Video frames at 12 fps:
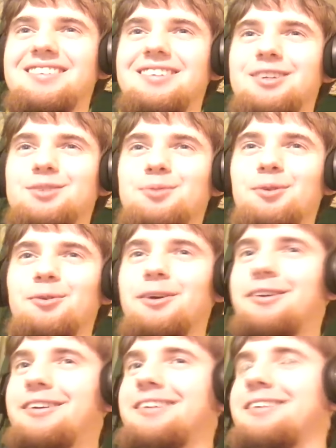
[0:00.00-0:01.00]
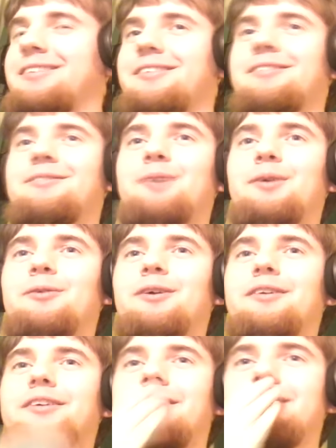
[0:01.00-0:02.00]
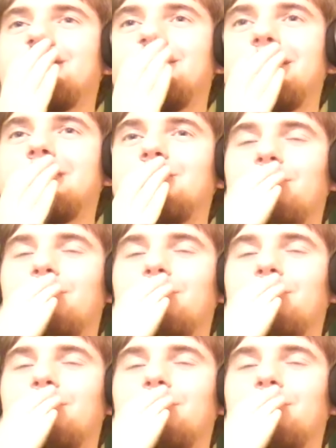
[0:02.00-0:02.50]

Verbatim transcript: Needs more rarity by Rarity Dash. Needs